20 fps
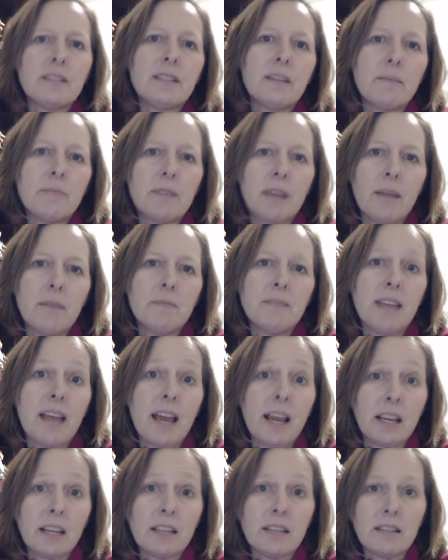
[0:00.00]
and sometimes
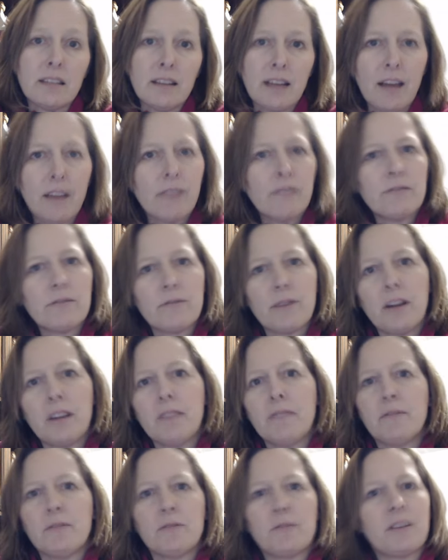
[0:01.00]
that gets announced,
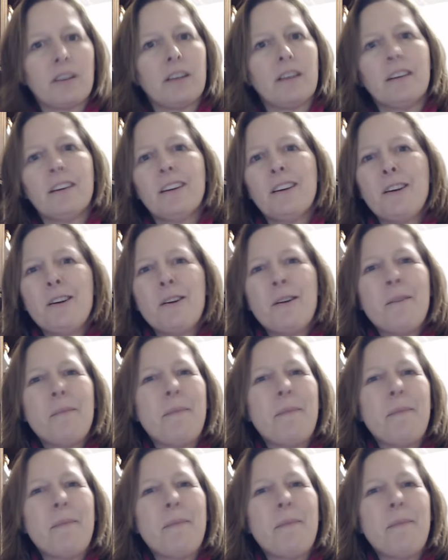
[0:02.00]
right? If there's a